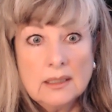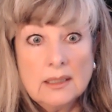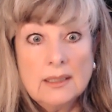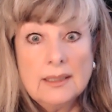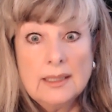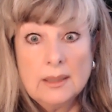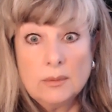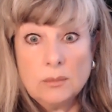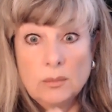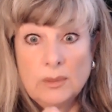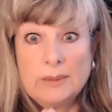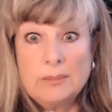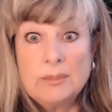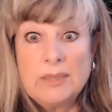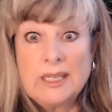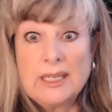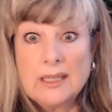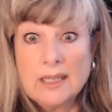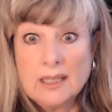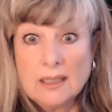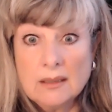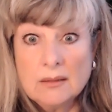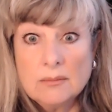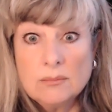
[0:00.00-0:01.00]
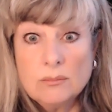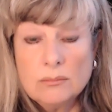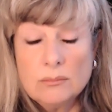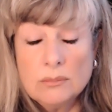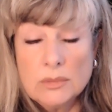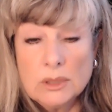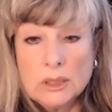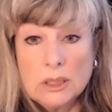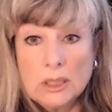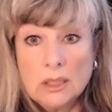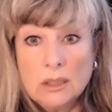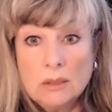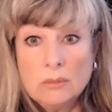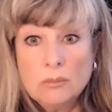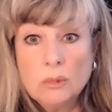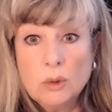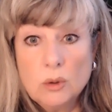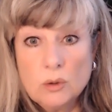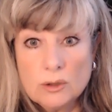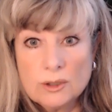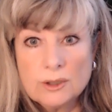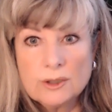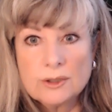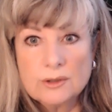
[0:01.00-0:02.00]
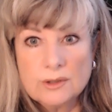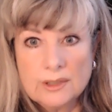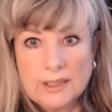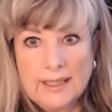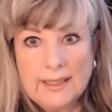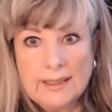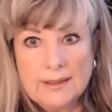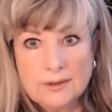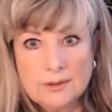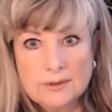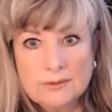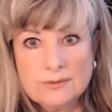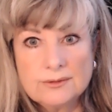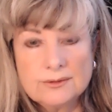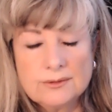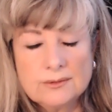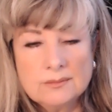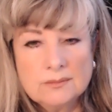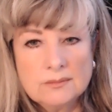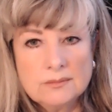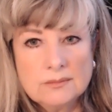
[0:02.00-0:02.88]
that we become more creative.